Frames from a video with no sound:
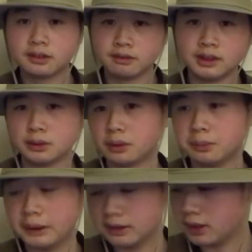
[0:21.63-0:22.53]
this
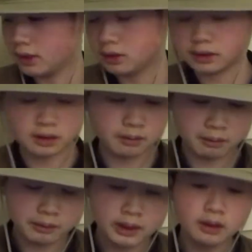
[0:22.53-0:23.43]
will be take 2 of
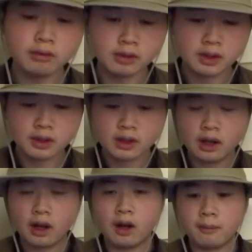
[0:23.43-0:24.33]
the video.
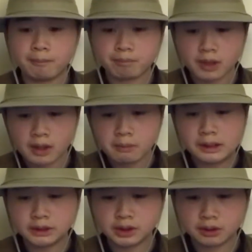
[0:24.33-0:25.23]

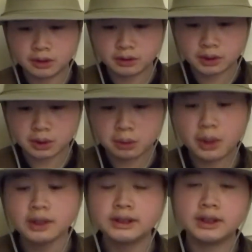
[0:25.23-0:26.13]
By Jerry's request,